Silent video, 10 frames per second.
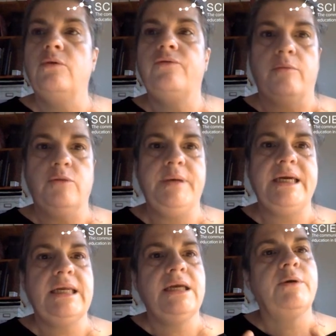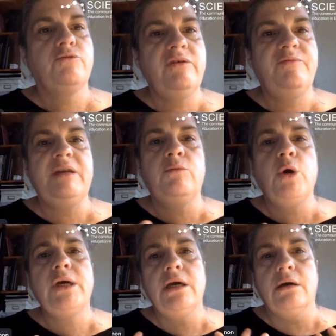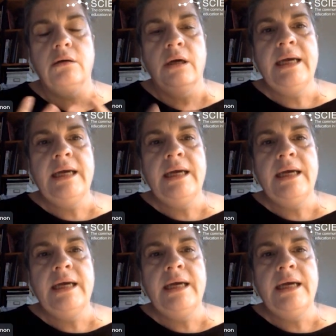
from the beginning, but we've been working on